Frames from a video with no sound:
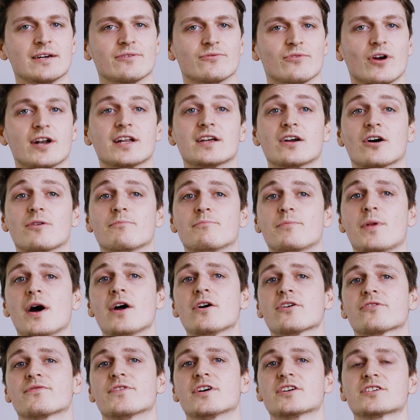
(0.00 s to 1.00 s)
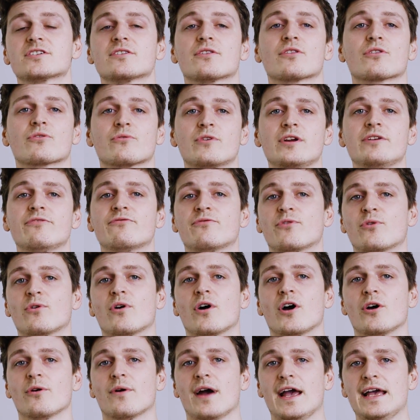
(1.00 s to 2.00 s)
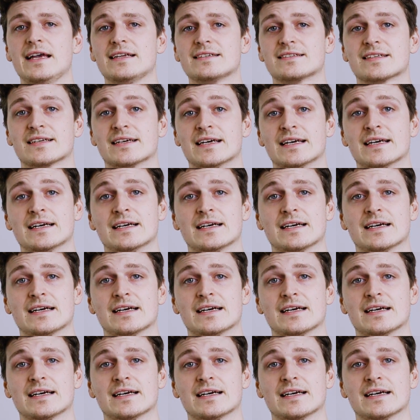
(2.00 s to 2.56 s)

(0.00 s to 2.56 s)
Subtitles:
running on BIOS version 3408.